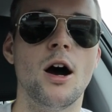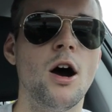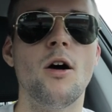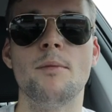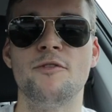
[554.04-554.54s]

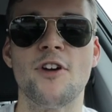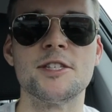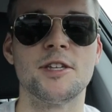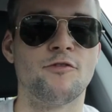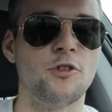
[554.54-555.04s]
oh, I'm
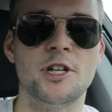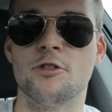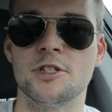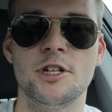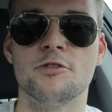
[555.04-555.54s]
investing for
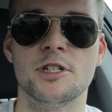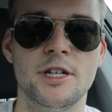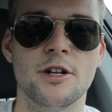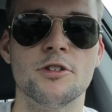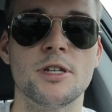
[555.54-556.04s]
years and years
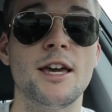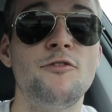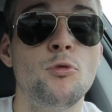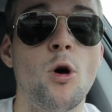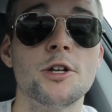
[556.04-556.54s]
and years.
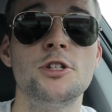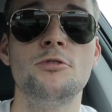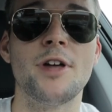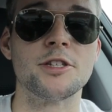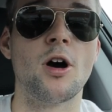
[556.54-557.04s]
If you want
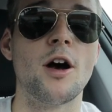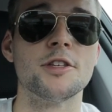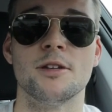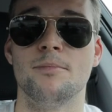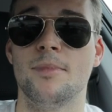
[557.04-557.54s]
to, that's
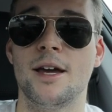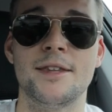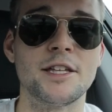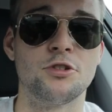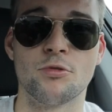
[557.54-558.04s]
awesome
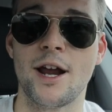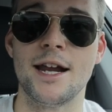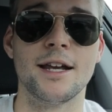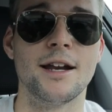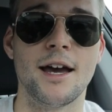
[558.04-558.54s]
and that's
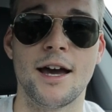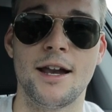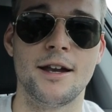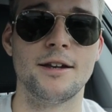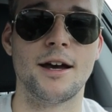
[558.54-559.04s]
great and
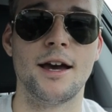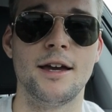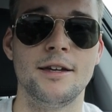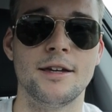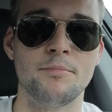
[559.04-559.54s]

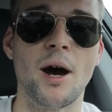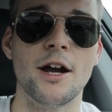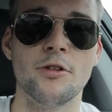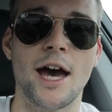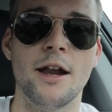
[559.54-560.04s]
I
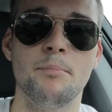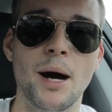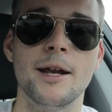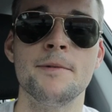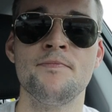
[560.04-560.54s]
admire that.
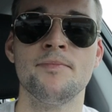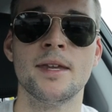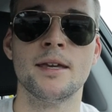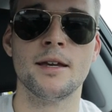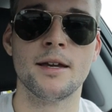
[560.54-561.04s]
But
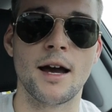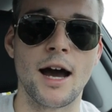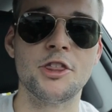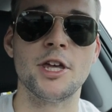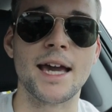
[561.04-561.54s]

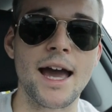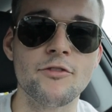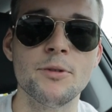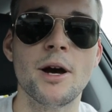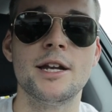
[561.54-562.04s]
I think
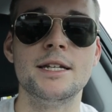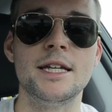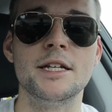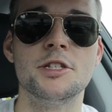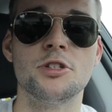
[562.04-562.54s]
everybody
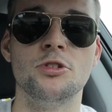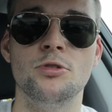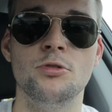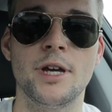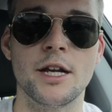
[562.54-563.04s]
needs
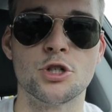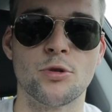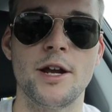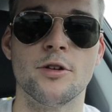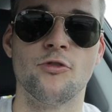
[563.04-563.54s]
to get a
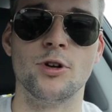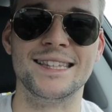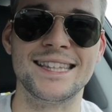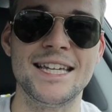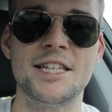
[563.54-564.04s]
trainer for
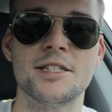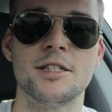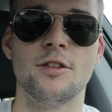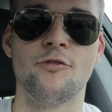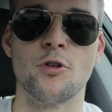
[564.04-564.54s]
at
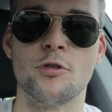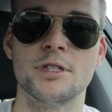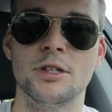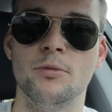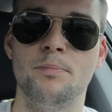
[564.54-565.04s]
least the
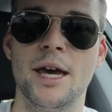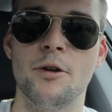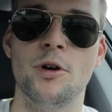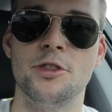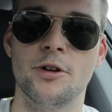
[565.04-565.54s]
first little
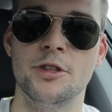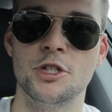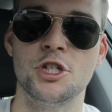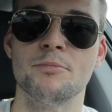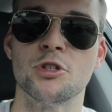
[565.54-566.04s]
bit when they're in
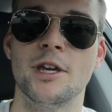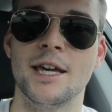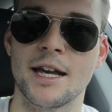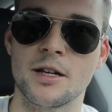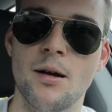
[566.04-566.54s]
the gym so they
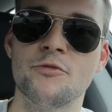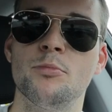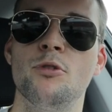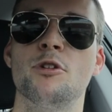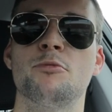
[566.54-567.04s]
can get
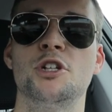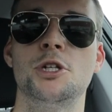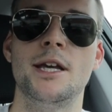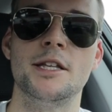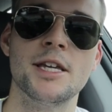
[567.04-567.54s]
comfortable with
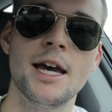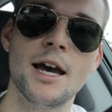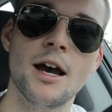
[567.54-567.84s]
machines,